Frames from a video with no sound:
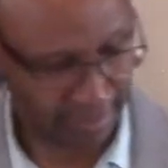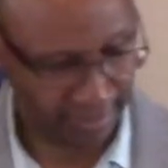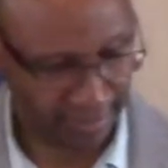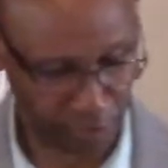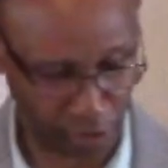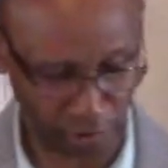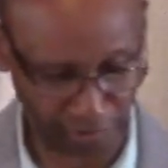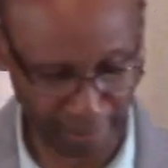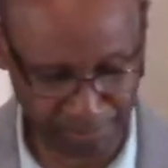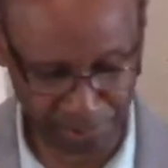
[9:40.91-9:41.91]
the
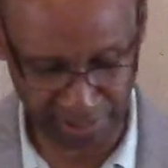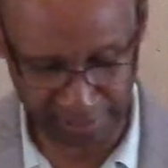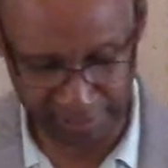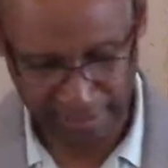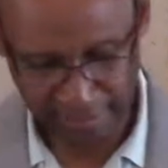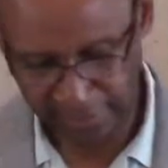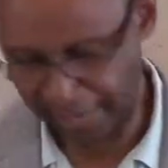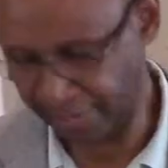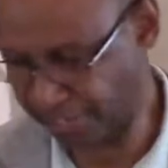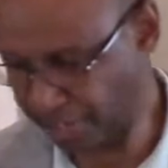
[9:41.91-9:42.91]
corruption
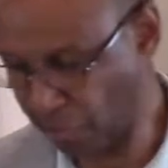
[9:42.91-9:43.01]
that is in the